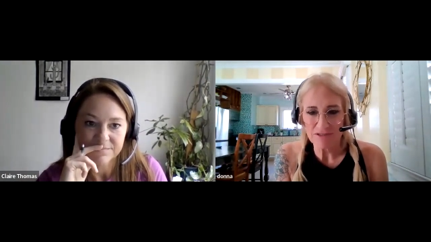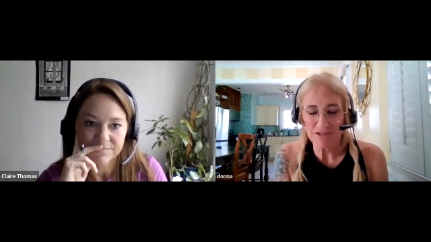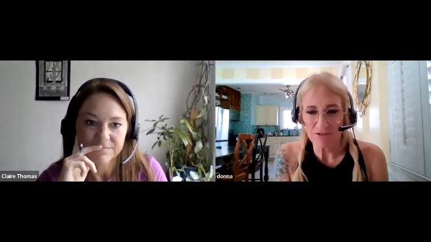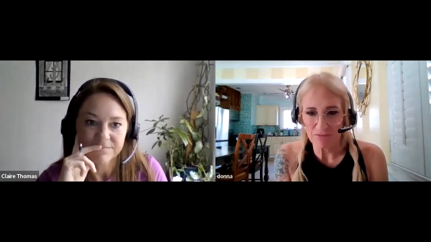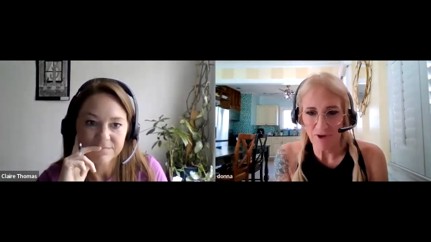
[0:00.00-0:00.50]

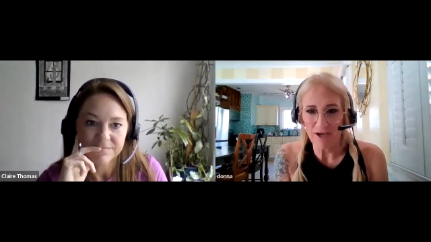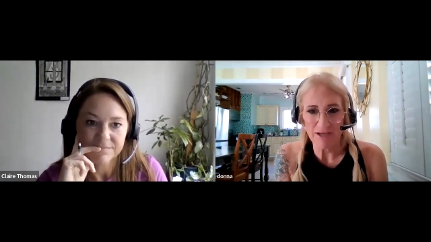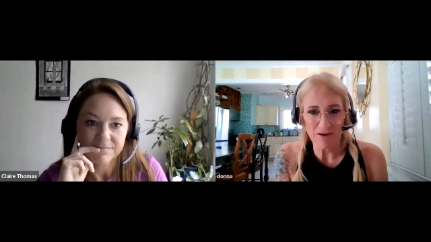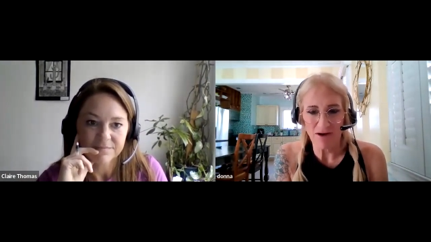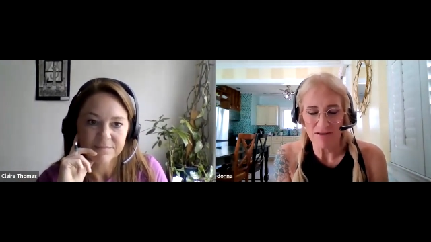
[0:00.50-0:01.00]
Speaker 1: to
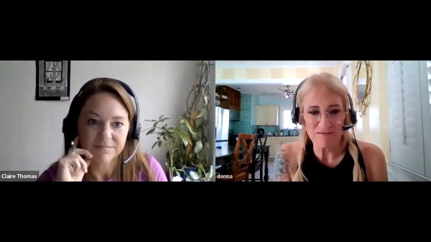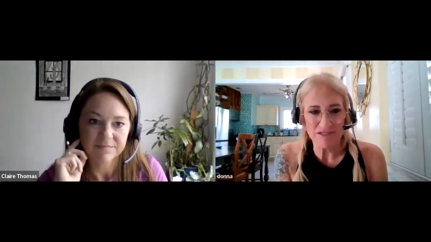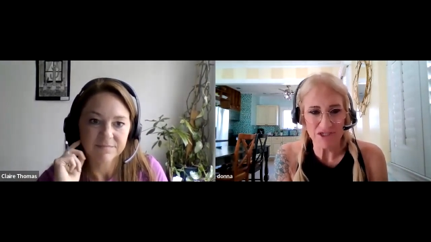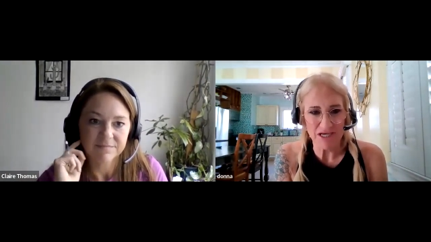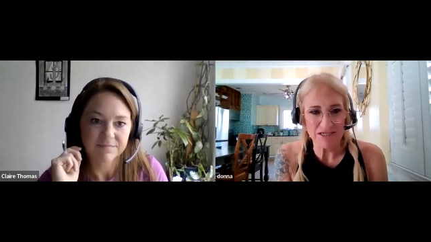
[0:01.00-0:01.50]
ride all of the
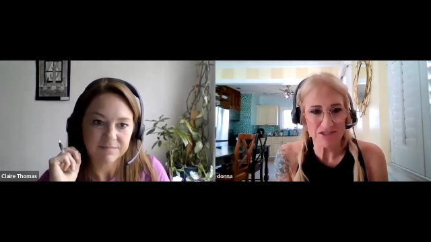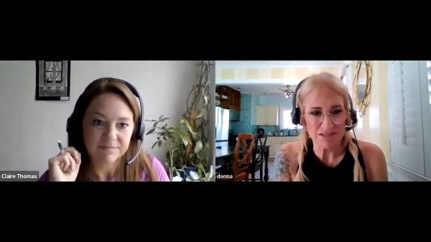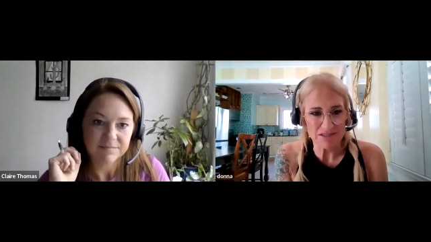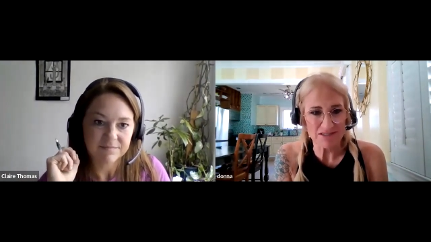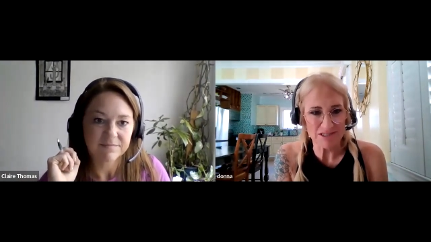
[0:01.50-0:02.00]

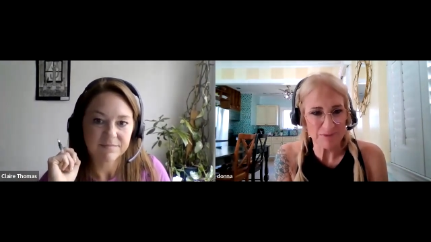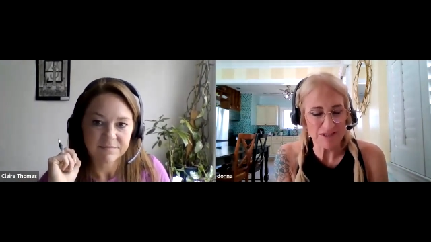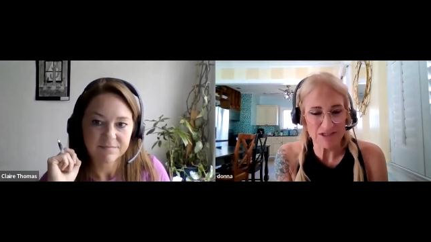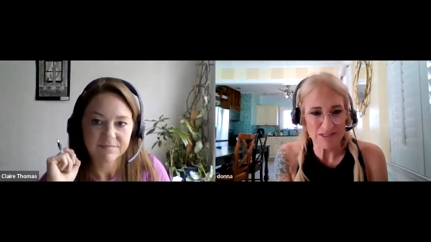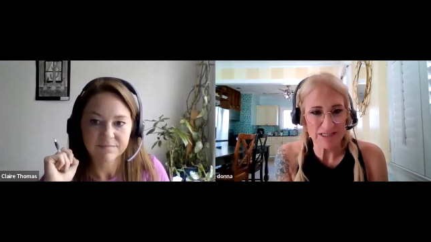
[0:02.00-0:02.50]
changes,
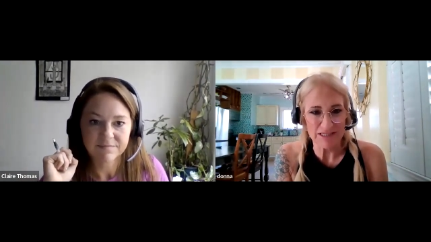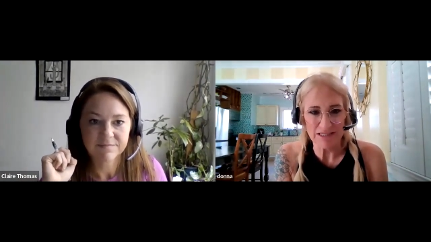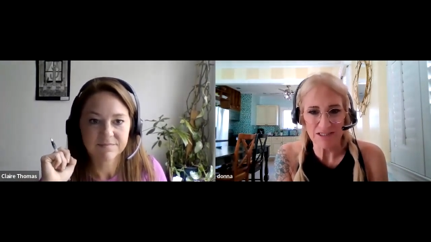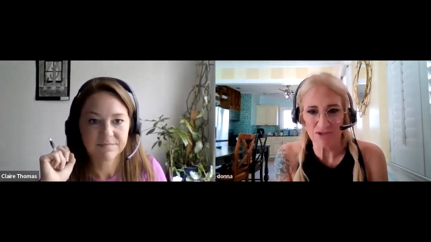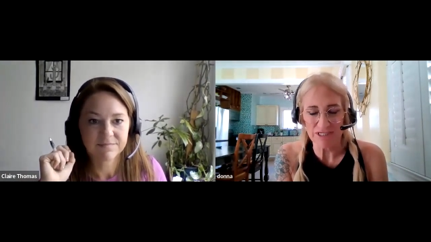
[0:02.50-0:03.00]
especially in
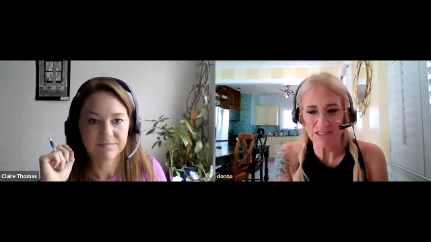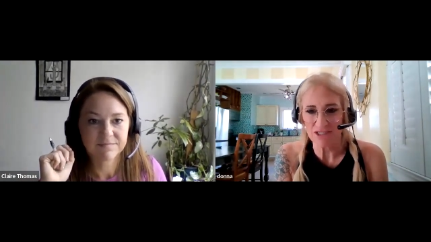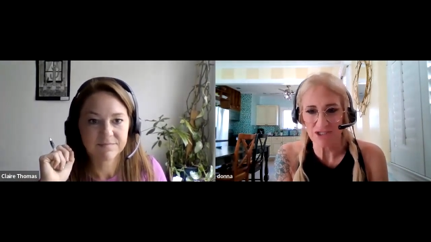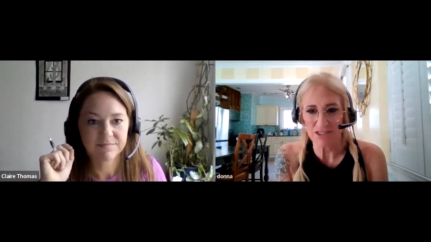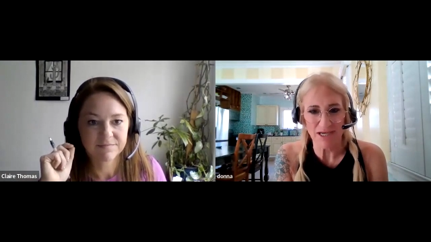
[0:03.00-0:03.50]
these
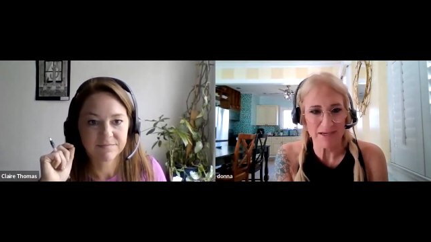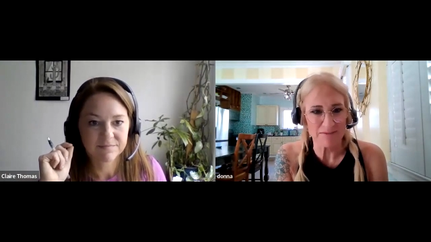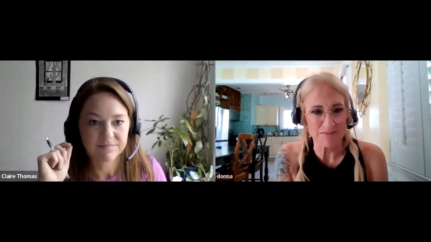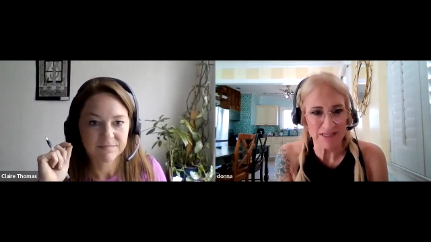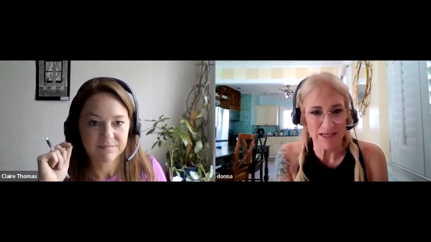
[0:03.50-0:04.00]
transition
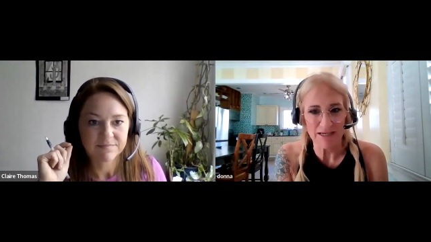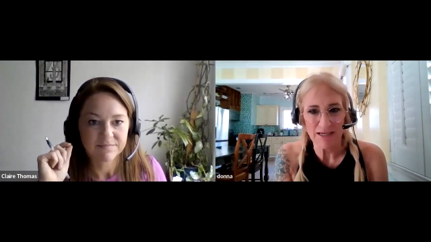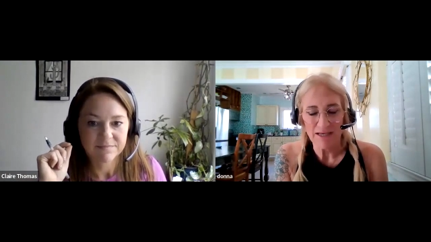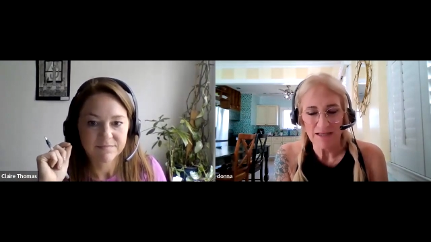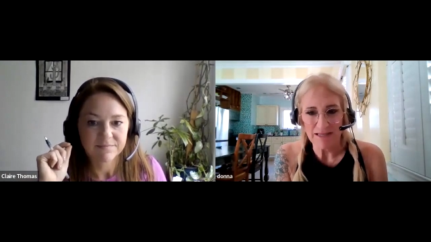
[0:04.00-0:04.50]
times, that
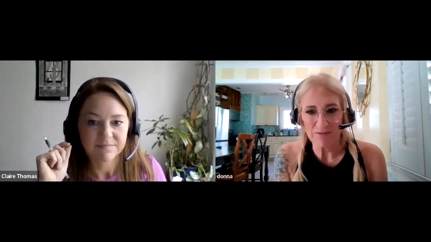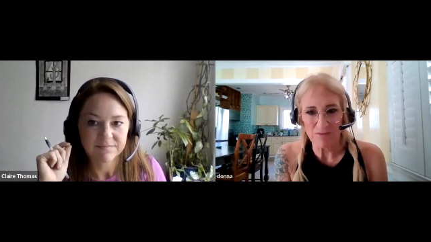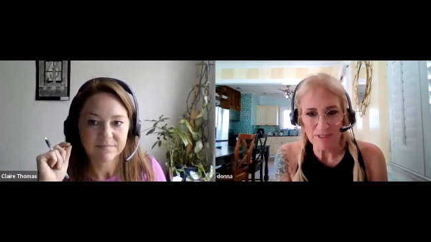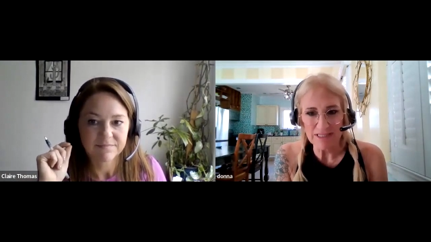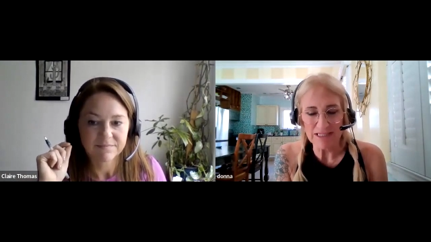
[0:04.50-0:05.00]
it
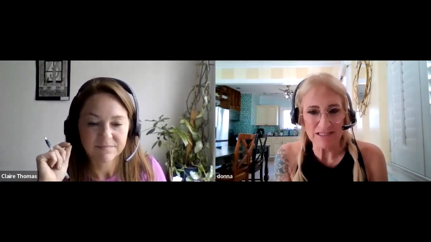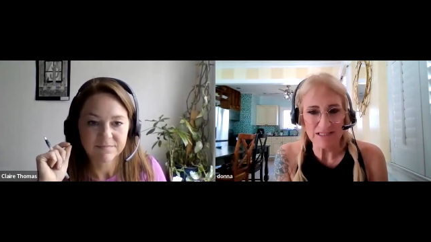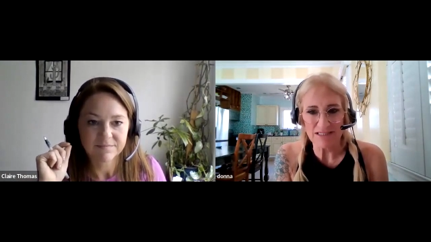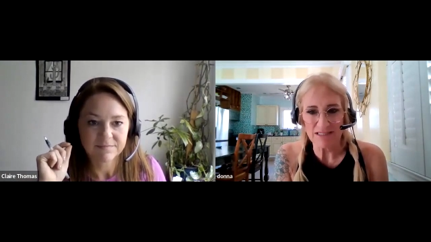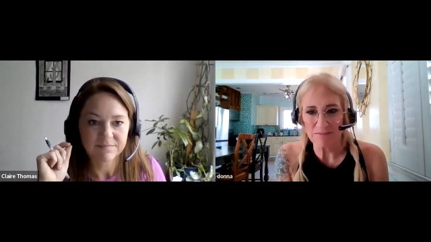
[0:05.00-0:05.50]
really
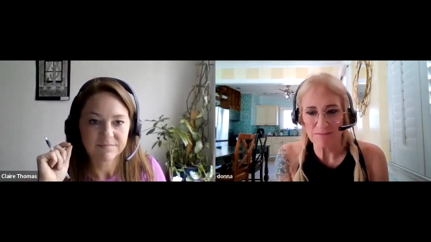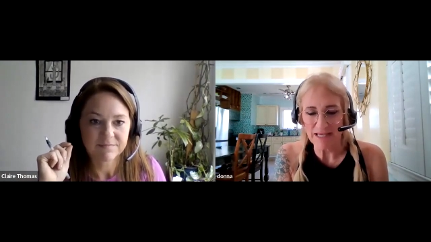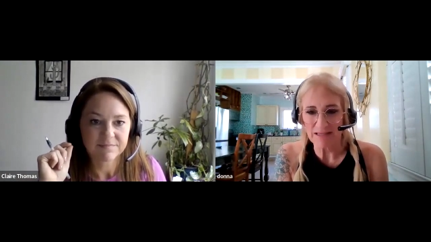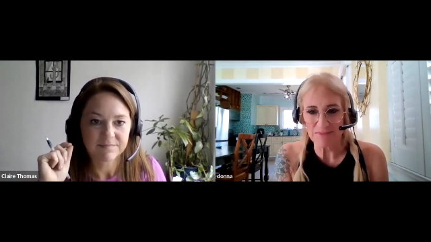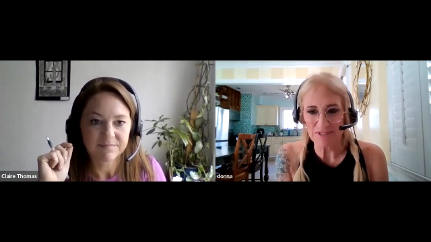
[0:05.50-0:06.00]
isn't to
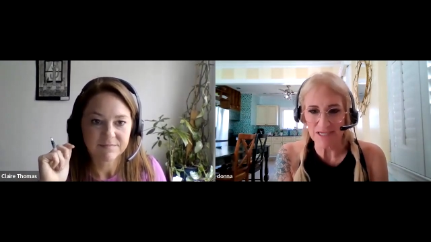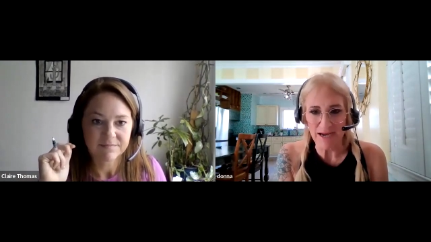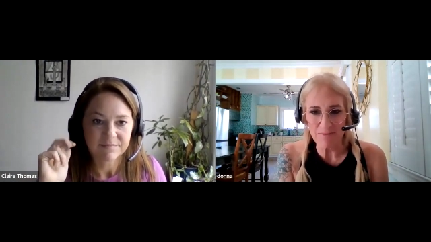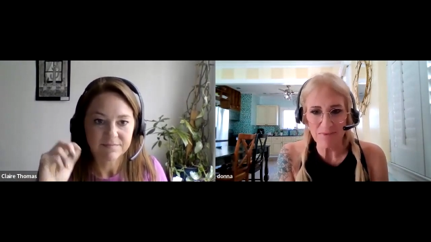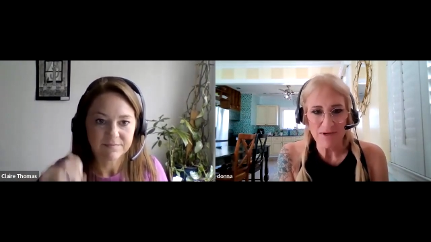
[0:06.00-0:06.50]
make them
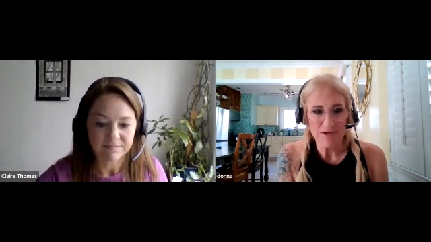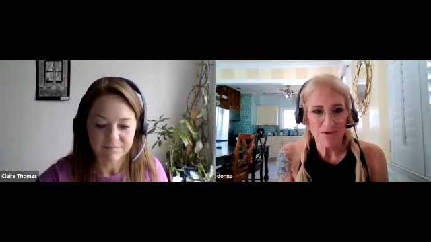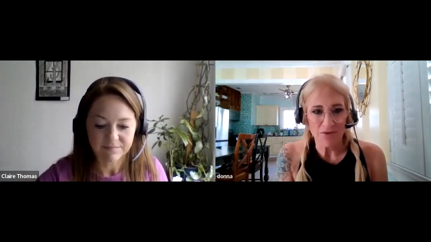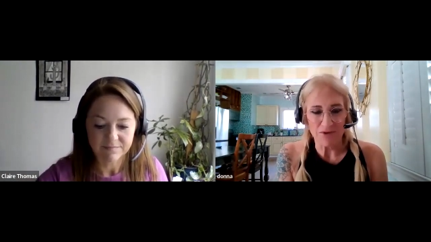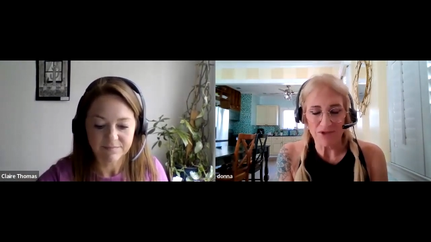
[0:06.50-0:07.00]
stop
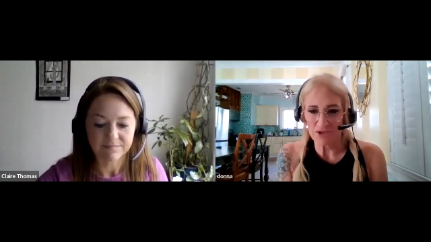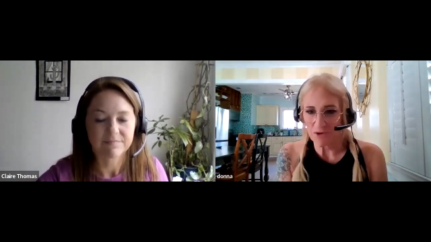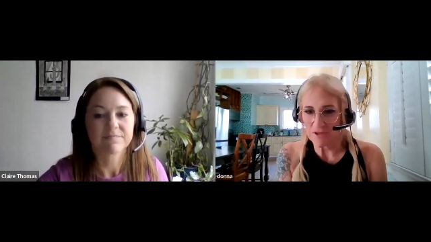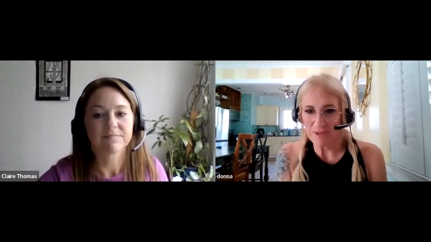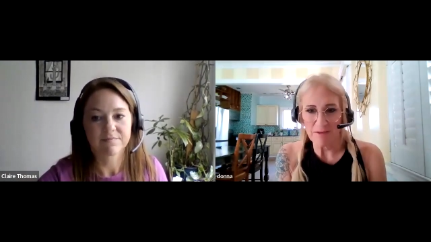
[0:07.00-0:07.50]
or
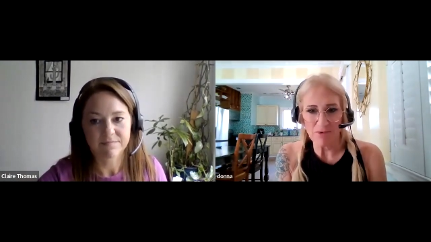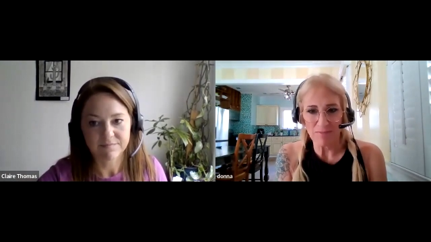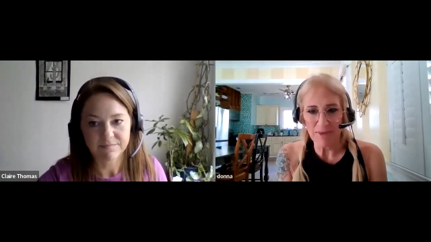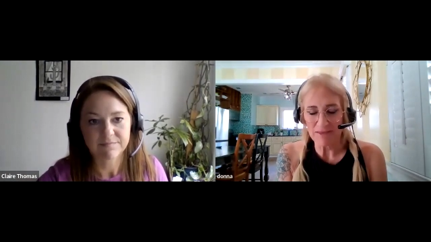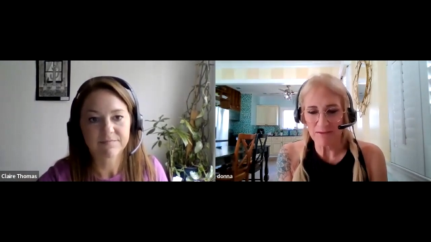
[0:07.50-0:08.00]
shorten them or
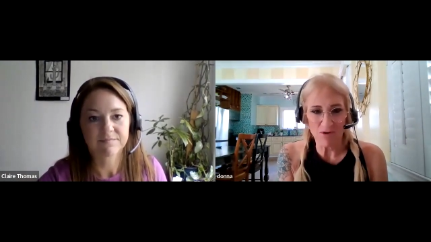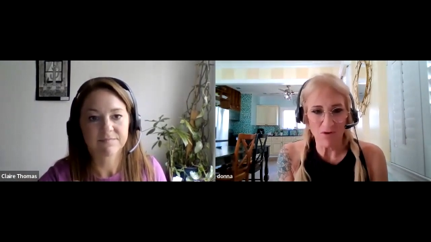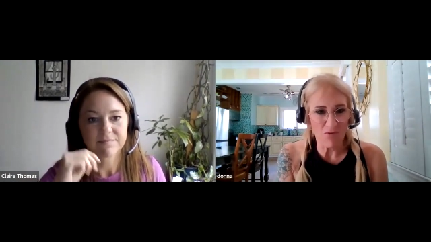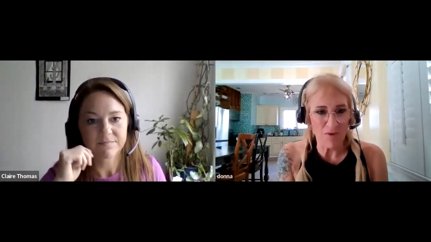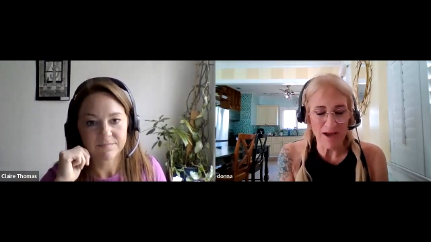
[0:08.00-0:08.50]
make them go
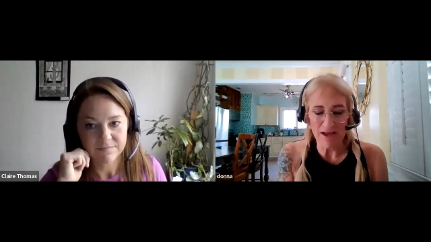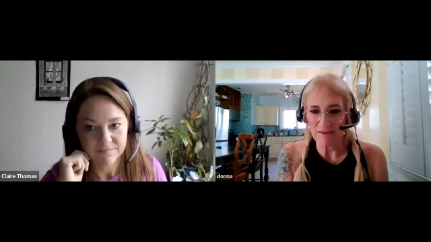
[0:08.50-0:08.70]
away.